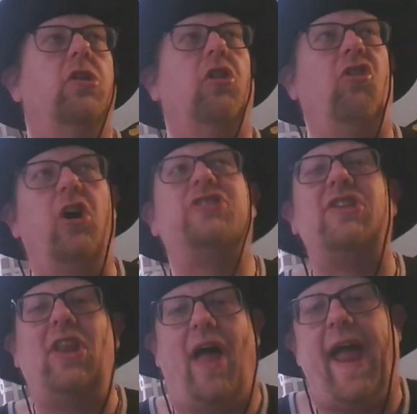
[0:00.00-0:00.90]
Looks
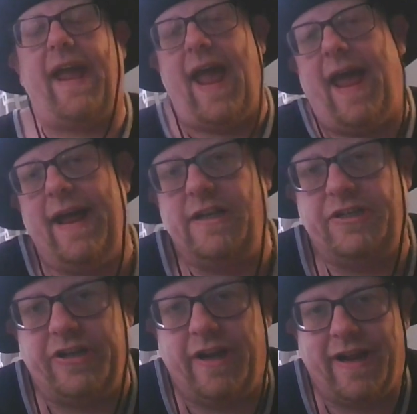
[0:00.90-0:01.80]
like
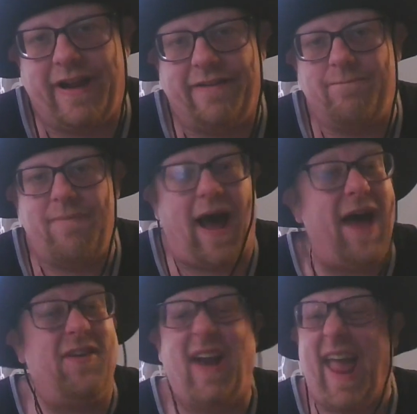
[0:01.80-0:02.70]
Edge
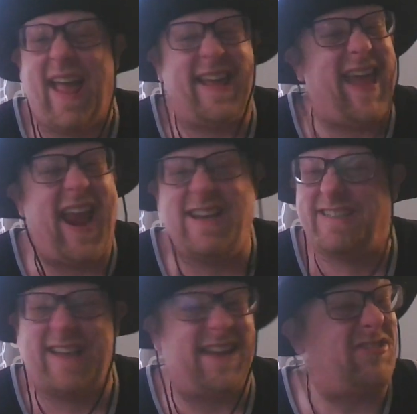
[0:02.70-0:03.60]
either
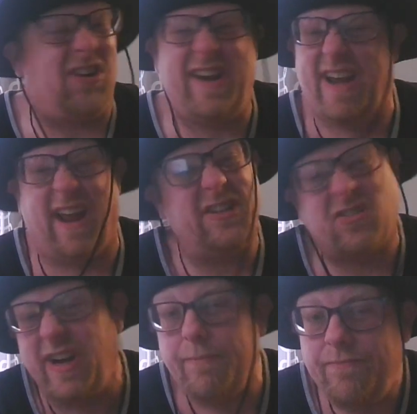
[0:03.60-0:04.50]
just started eating ice
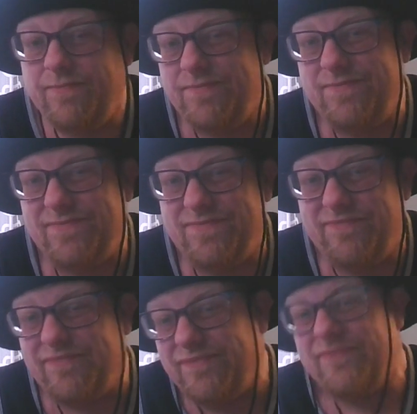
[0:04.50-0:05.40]
cream,
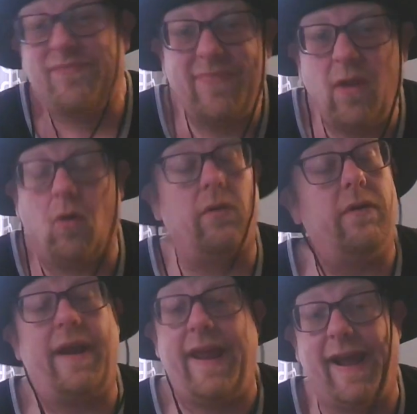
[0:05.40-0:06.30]
or
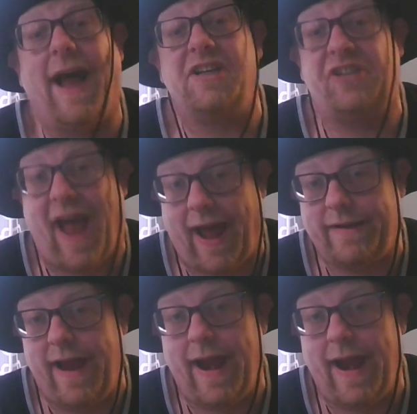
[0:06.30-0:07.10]
he got jacked.